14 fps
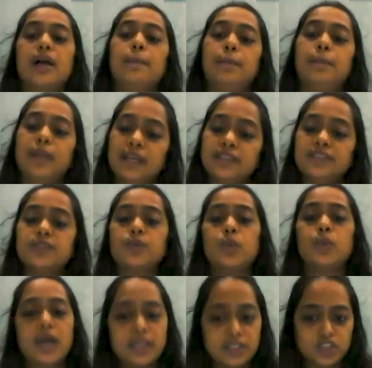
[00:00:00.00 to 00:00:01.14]
Place
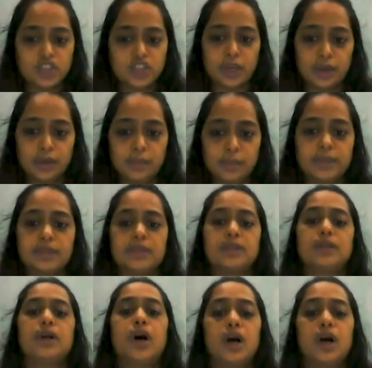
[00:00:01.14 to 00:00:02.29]
one chip
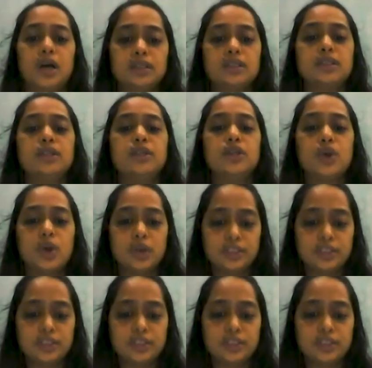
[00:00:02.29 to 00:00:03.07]
on your